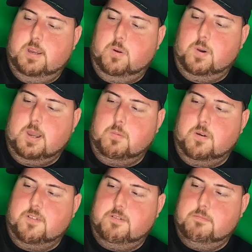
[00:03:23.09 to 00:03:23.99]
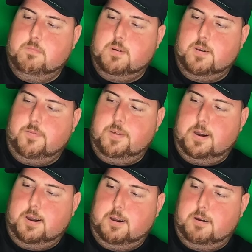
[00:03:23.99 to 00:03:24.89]
in a way with
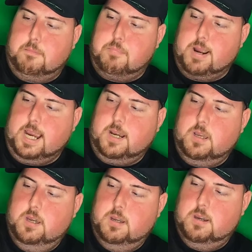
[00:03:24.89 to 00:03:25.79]
Braid.